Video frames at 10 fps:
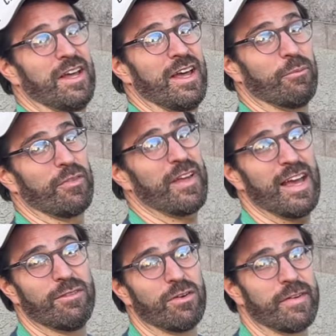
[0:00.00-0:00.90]
and what they
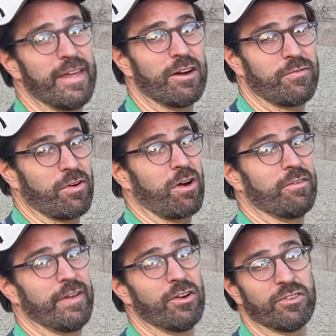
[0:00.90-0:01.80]
have over there for
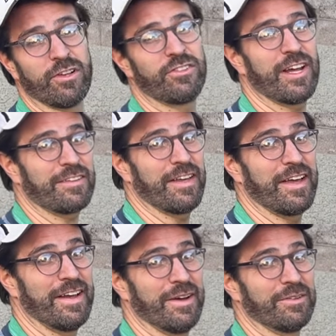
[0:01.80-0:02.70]
RVers and check
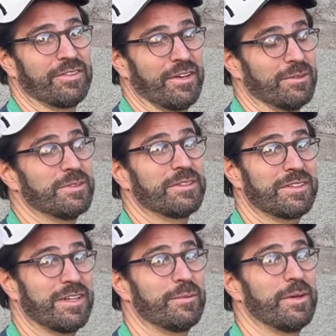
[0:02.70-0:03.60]
that out. So
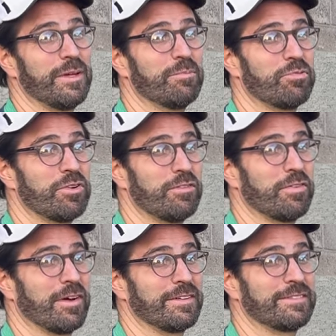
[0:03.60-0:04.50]
it's going to be pretty fun.